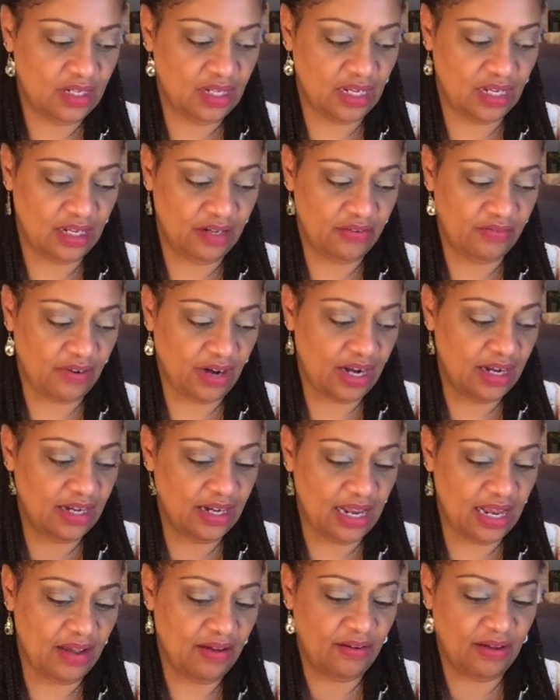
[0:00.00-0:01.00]
and right
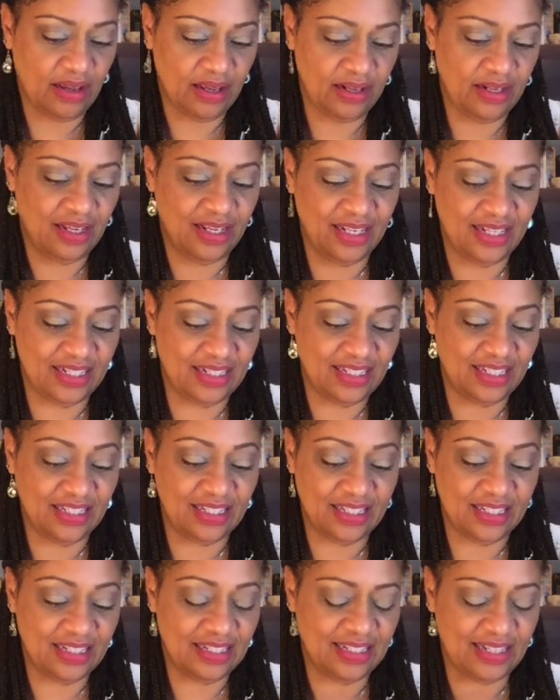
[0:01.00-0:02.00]
now this
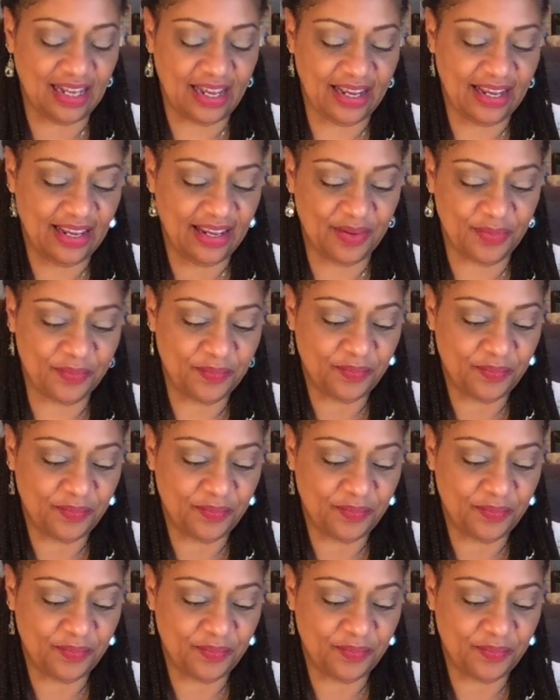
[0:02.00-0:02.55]
is like,